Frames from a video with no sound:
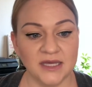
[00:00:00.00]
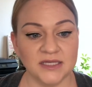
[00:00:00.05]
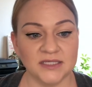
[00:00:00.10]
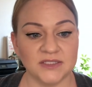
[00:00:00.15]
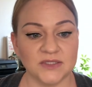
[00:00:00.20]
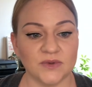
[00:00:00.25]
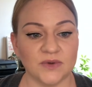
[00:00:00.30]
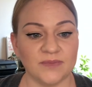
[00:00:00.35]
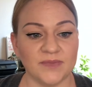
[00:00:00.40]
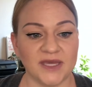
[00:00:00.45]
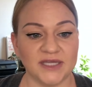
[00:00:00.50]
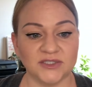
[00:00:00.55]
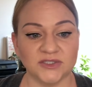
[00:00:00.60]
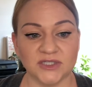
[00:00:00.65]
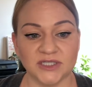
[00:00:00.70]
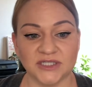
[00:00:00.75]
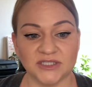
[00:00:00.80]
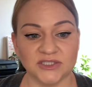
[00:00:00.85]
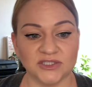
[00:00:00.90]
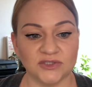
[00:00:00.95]
So a major
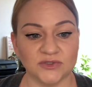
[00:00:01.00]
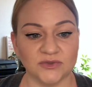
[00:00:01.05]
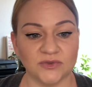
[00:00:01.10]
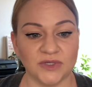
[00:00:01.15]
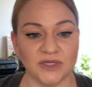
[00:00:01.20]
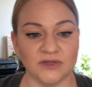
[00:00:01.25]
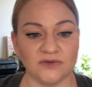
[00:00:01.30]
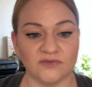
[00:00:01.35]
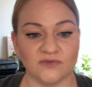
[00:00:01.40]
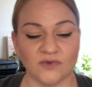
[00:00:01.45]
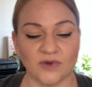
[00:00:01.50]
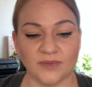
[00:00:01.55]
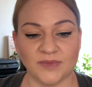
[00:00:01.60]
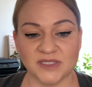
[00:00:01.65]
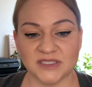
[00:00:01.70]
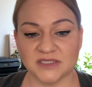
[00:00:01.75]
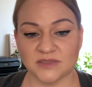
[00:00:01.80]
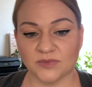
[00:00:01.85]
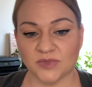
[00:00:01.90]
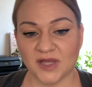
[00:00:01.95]
issue in forming
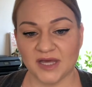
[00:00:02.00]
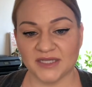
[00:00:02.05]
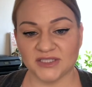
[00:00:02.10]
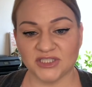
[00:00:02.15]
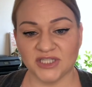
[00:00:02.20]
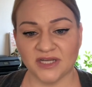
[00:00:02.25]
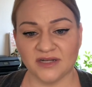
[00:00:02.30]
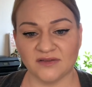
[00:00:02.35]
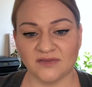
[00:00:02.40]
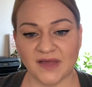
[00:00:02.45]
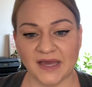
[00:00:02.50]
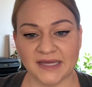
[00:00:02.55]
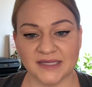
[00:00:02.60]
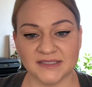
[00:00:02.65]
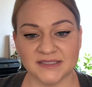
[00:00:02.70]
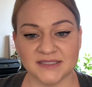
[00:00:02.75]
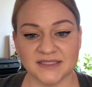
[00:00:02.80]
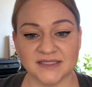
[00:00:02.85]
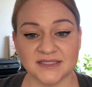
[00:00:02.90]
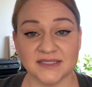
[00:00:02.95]
supply chain
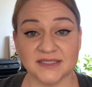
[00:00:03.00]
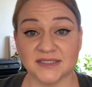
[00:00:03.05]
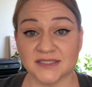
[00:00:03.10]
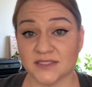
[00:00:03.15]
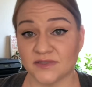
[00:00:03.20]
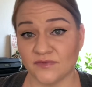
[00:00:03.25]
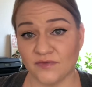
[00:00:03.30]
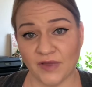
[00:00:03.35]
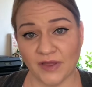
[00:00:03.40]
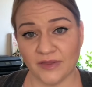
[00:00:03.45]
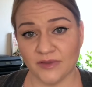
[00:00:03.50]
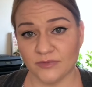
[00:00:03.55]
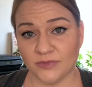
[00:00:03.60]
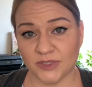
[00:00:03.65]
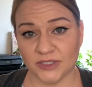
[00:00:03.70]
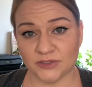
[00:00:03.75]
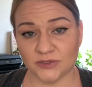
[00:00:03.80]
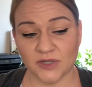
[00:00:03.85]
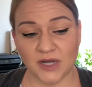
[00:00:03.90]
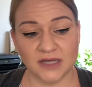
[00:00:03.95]
alliances is
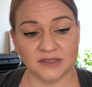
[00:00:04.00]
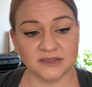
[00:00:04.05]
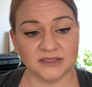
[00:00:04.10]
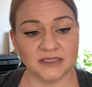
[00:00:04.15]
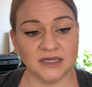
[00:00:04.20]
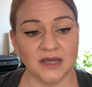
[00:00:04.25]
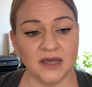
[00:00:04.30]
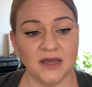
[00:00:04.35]
developing trust.